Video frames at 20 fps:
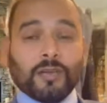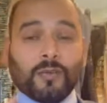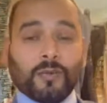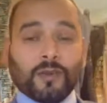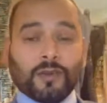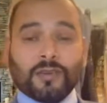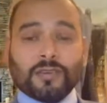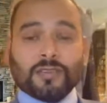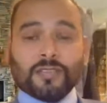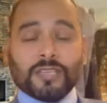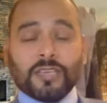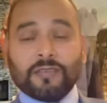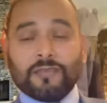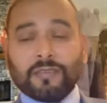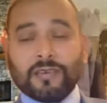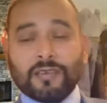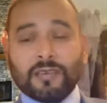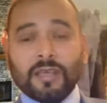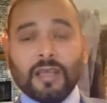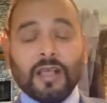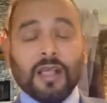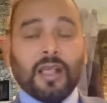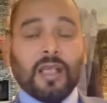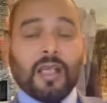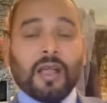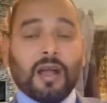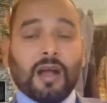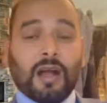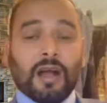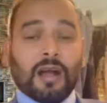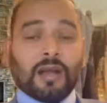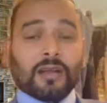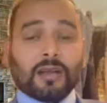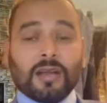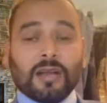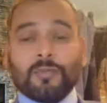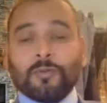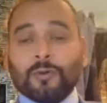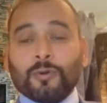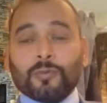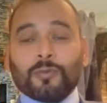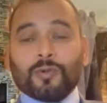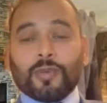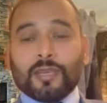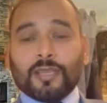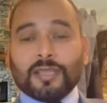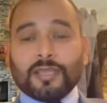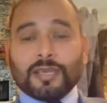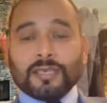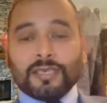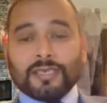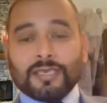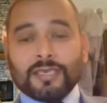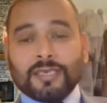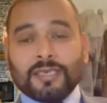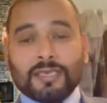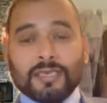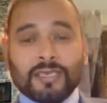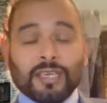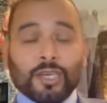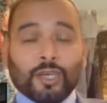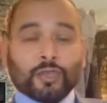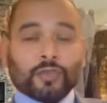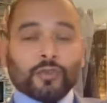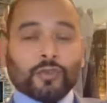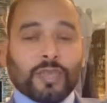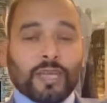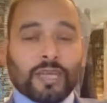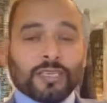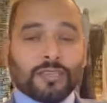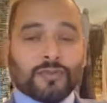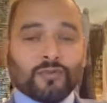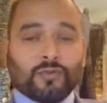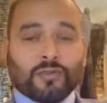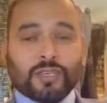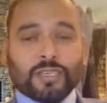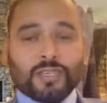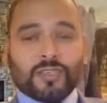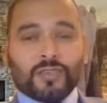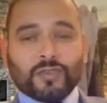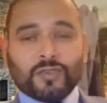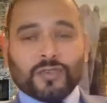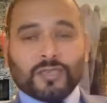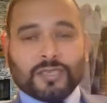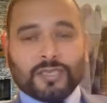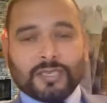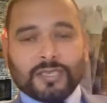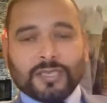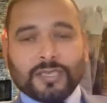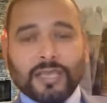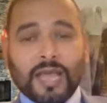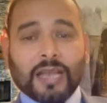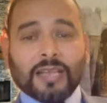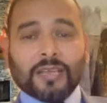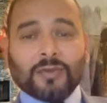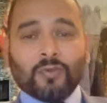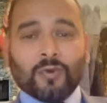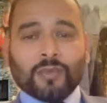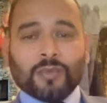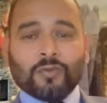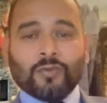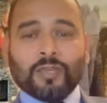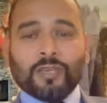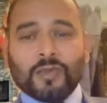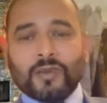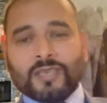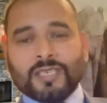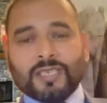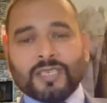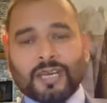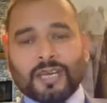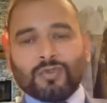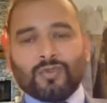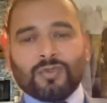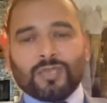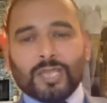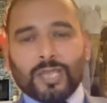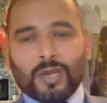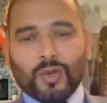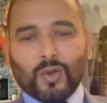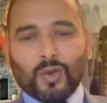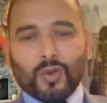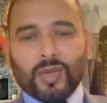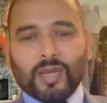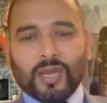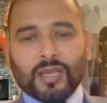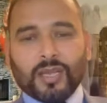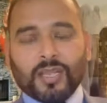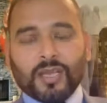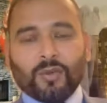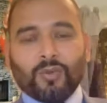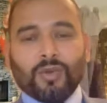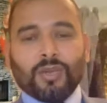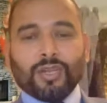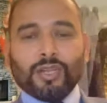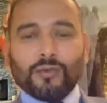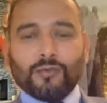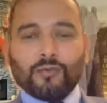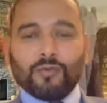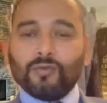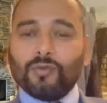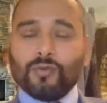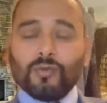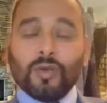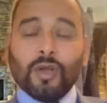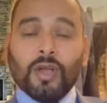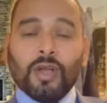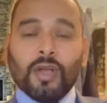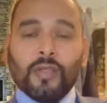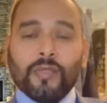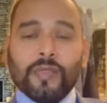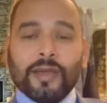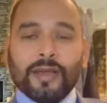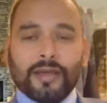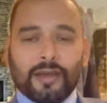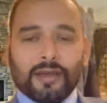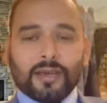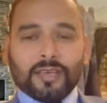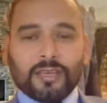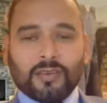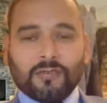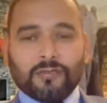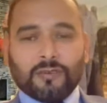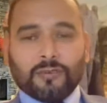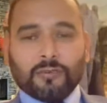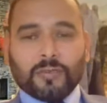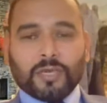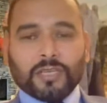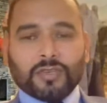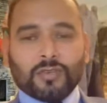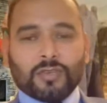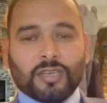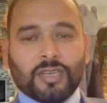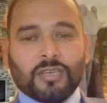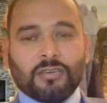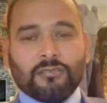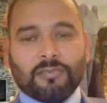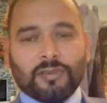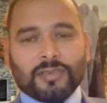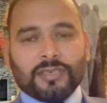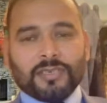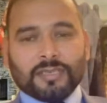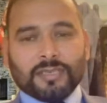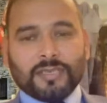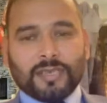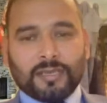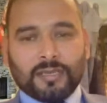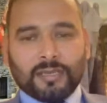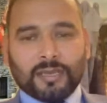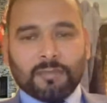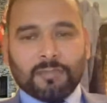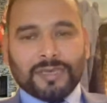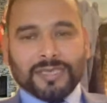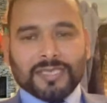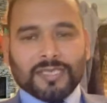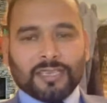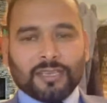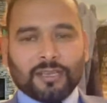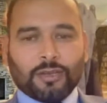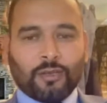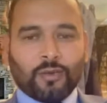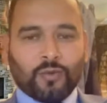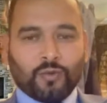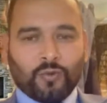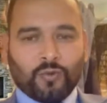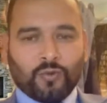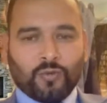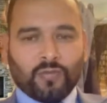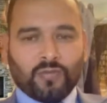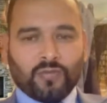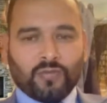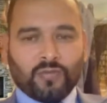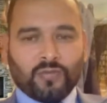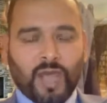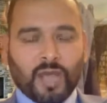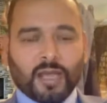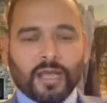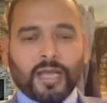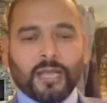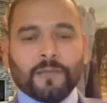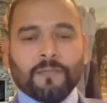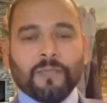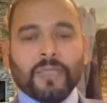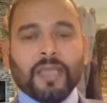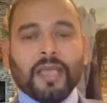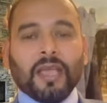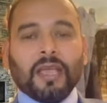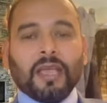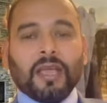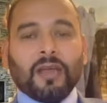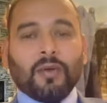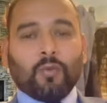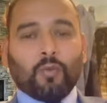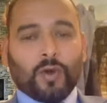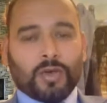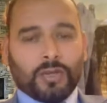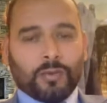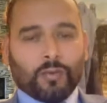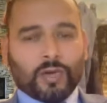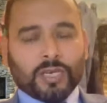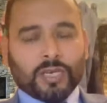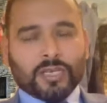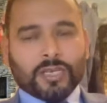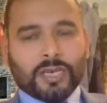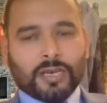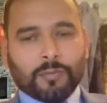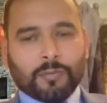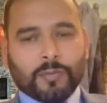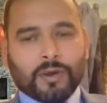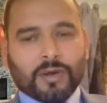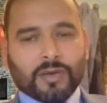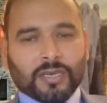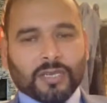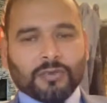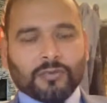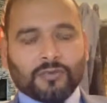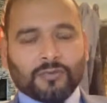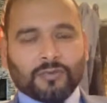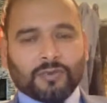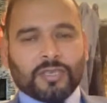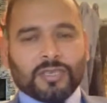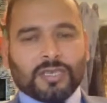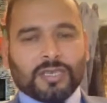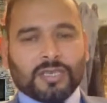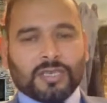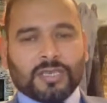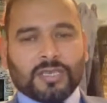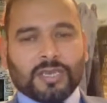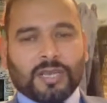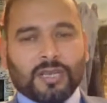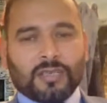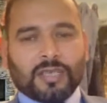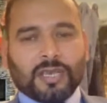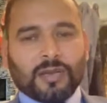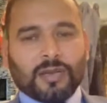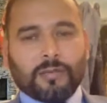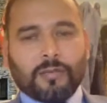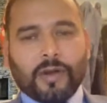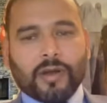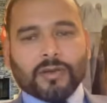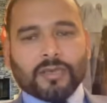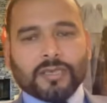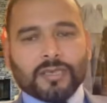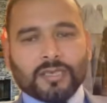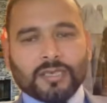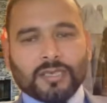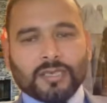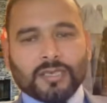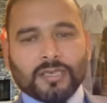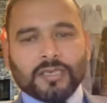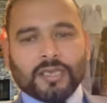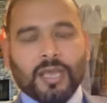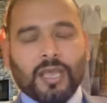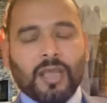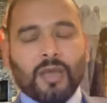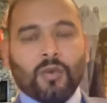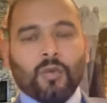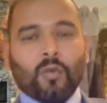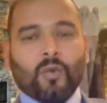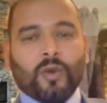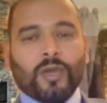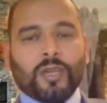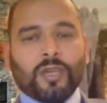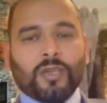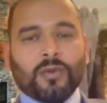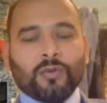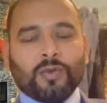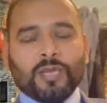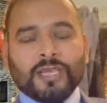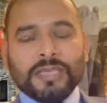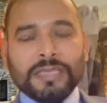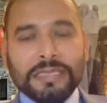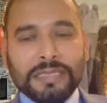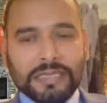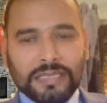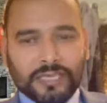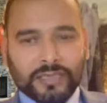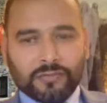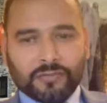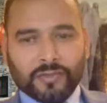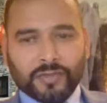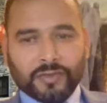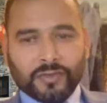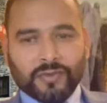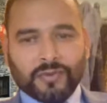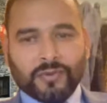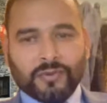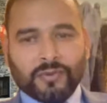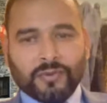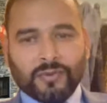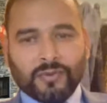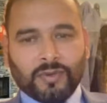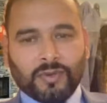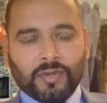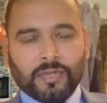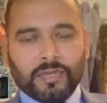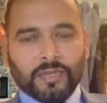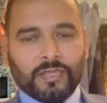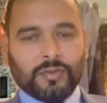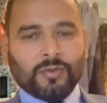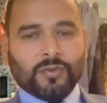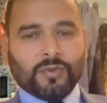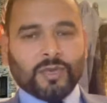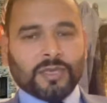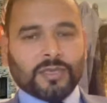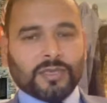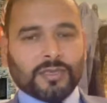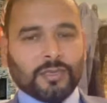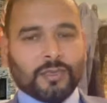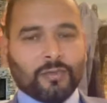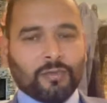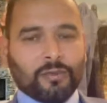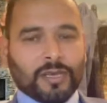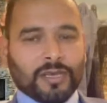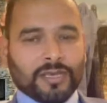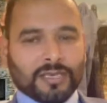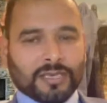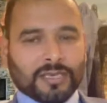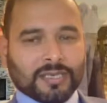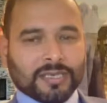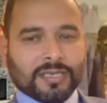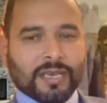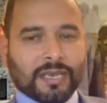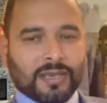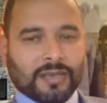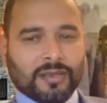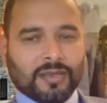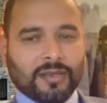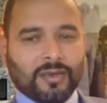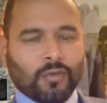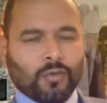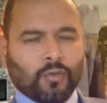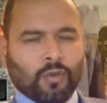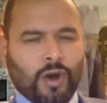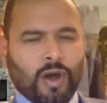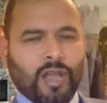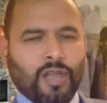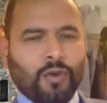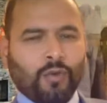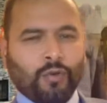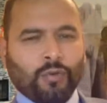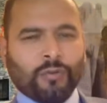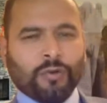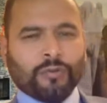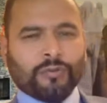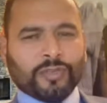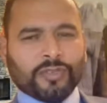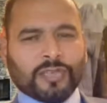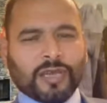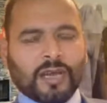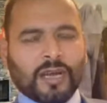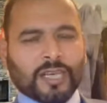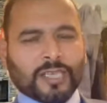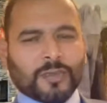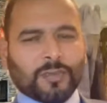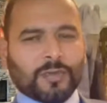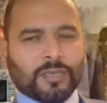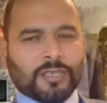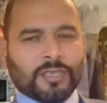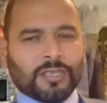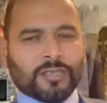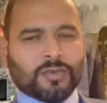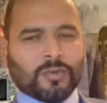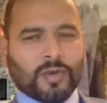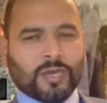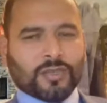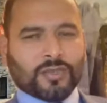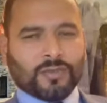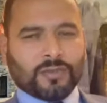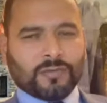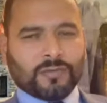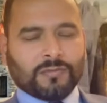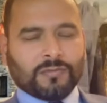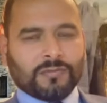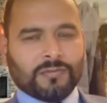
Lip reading: You are not safe in Accra, move to another city. So that is what you need to understand. That's what when you discuss with a lawyer, they will give you the correct information and you will understand the basic law. Okay, what the advantage of to understand all? The advantage is when you will interview, you will understand why Home Office asked me this question.